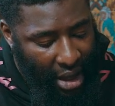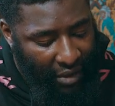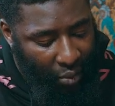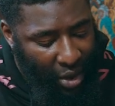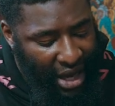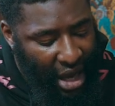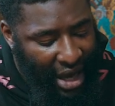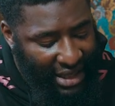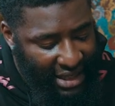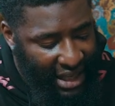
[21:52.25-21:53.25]
if we
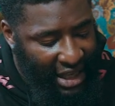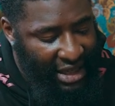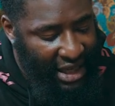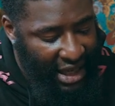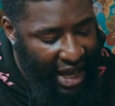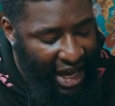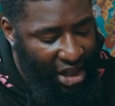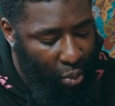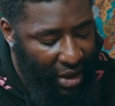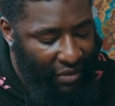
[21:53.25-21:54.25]
are seeking to
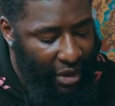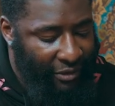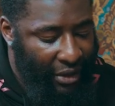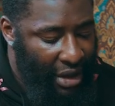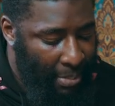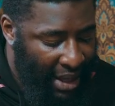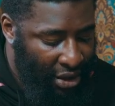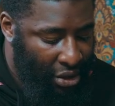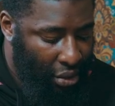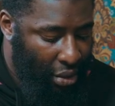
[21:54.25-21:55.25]
engage with the
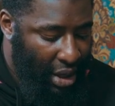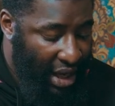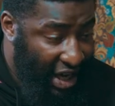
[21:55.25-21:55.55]
fundamental